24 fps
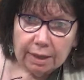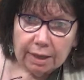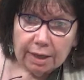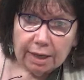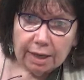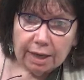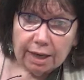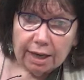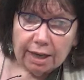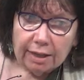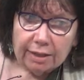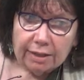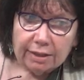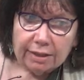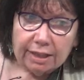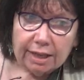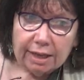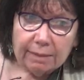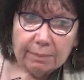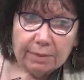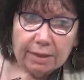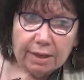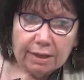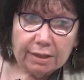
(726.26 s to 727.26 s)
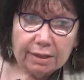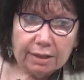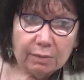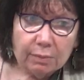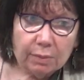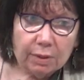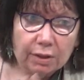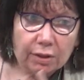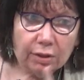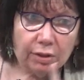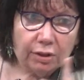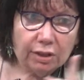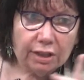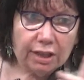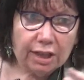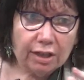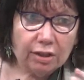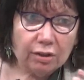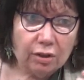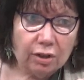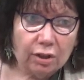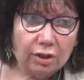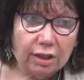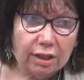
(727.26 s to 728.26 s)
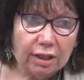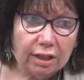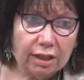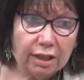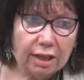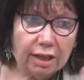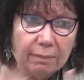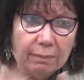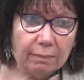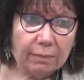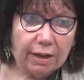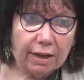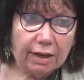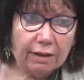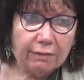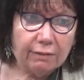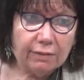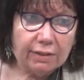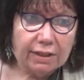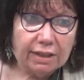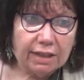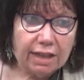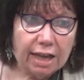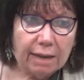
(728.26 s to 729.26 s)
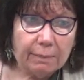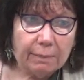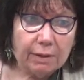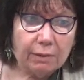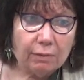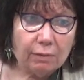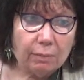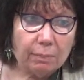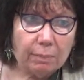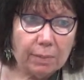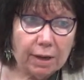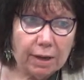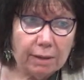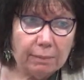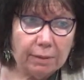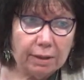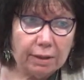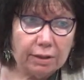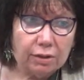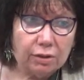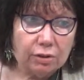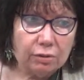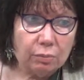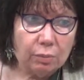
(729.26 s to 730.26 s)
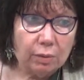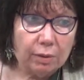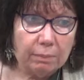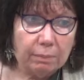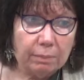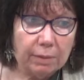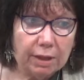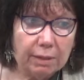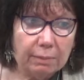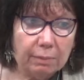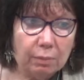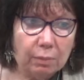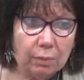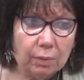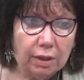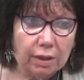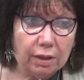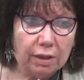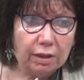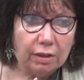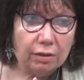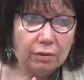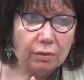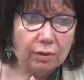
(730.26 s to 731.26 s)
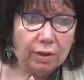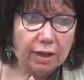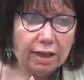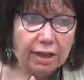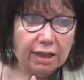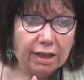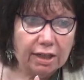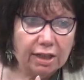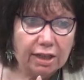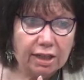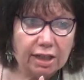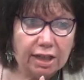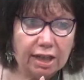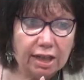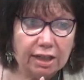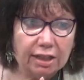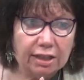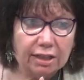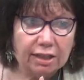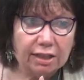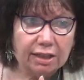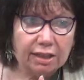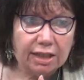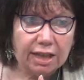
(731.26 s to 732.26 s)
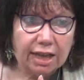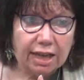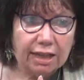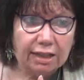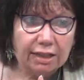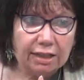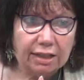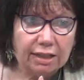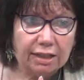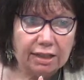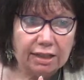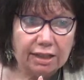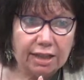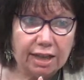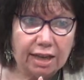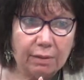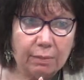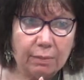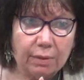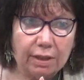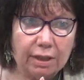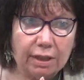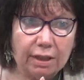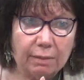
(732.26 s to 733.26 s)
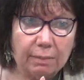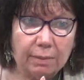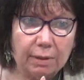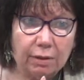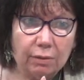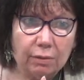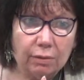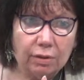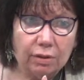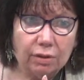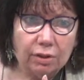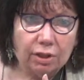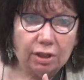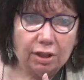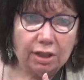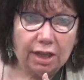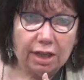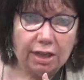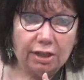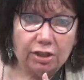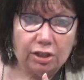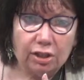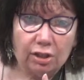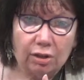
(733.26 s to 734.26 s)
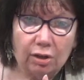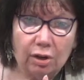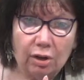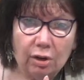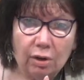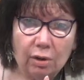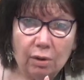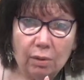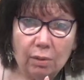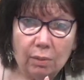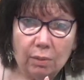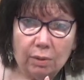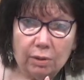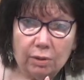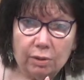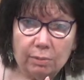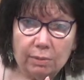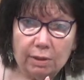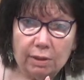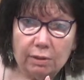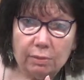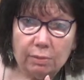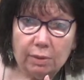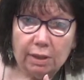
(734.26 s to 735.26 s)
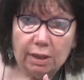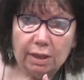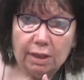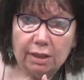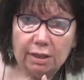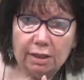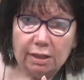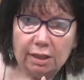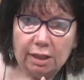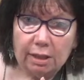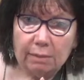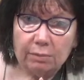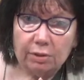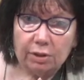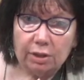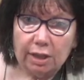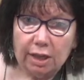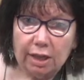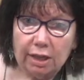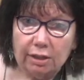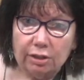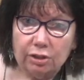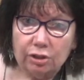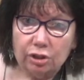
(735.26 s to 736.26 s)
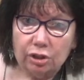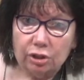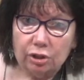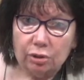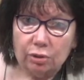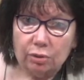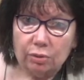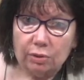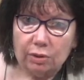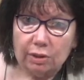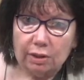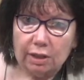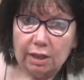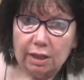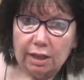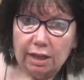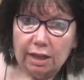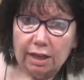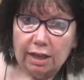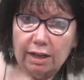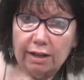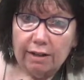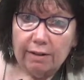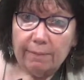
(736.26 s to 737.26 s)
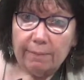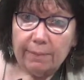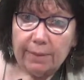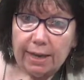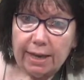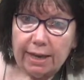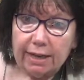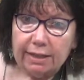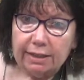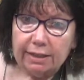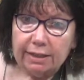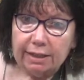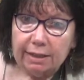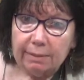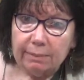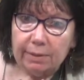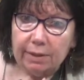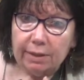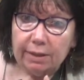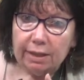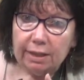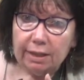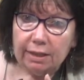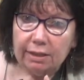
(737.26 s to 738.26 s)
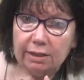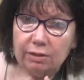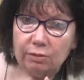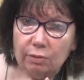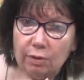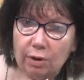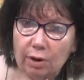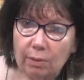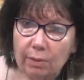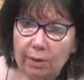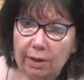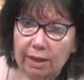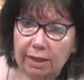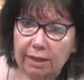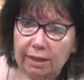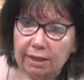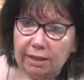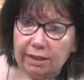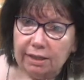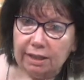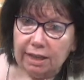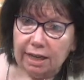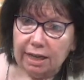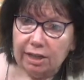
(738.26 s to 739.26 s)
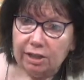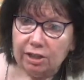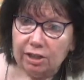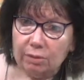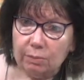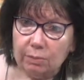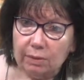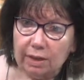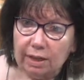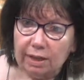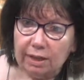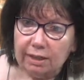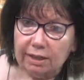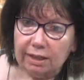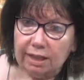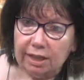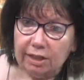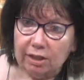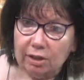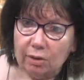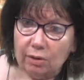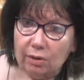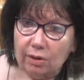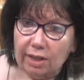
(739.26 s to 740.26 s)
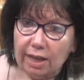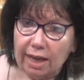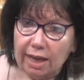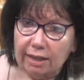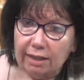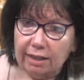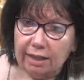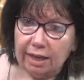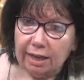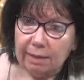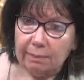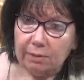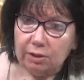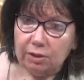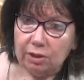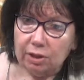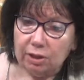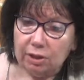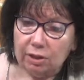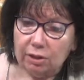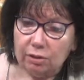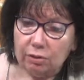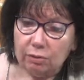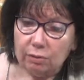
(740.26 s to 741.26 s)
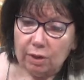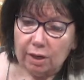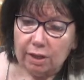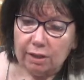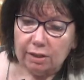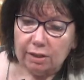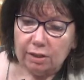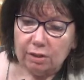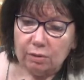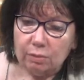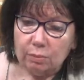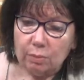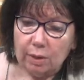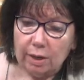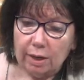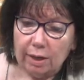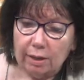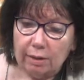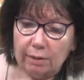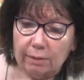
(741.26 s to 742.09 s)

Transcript: And the same things that we look down on that come out of Islamic republics are what people want to create in the United States to say we need to be a Christian nation which means we need to subjugate Jews. That is something that is growing in this nation. We've got to say no to that in the name of Jesus Christ as well.